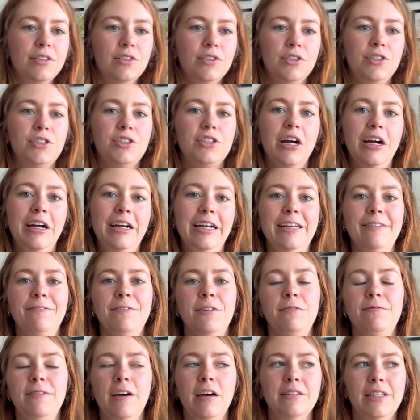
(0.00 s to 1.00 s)
Sorry if
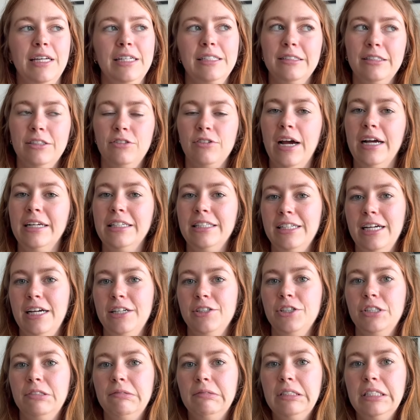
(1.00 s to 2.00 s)
you found that distracting. I
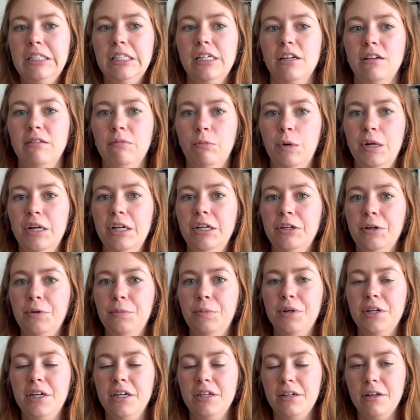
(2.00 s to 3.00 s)
just really didn't want to go
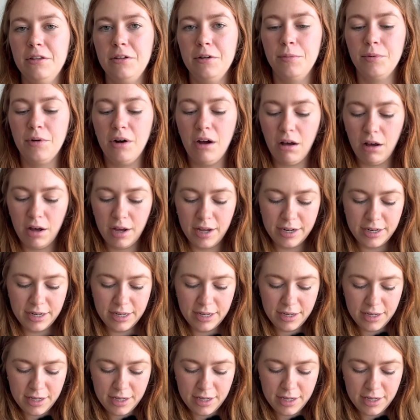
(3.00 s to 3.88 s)
put another bra on.